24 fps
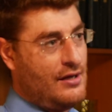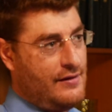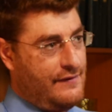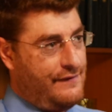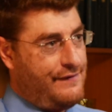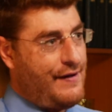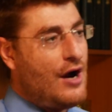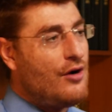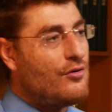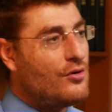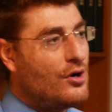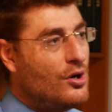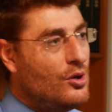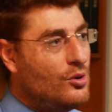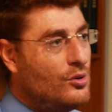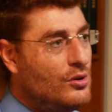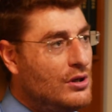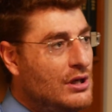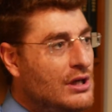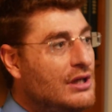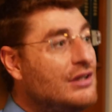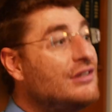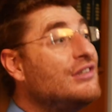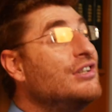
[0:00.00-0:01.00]

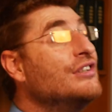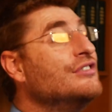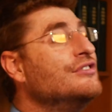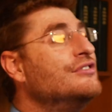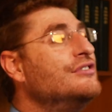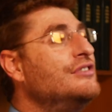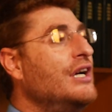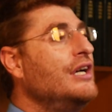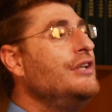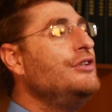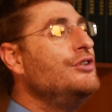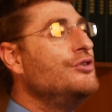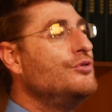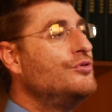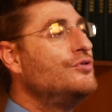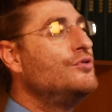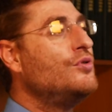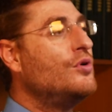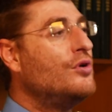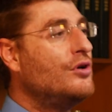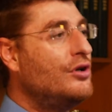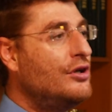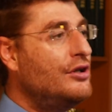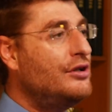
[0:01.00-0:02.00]
Pharaoh continues
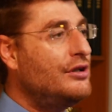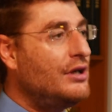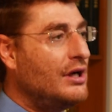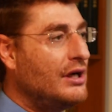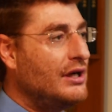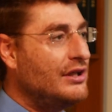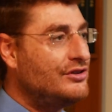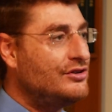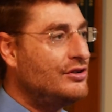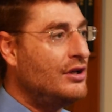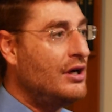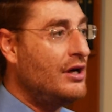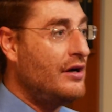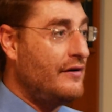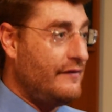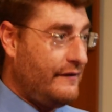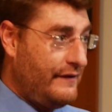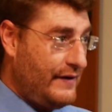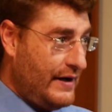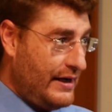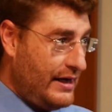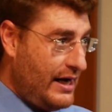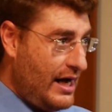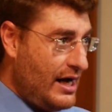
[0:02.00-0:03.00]
to hurt us
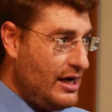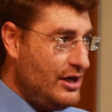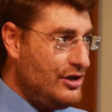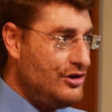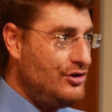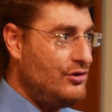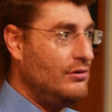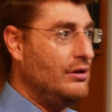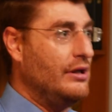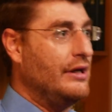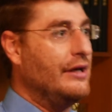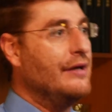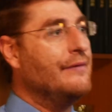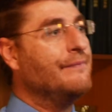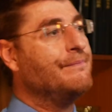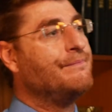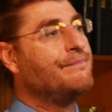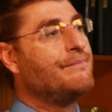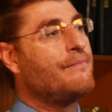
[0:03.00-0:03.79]
financially,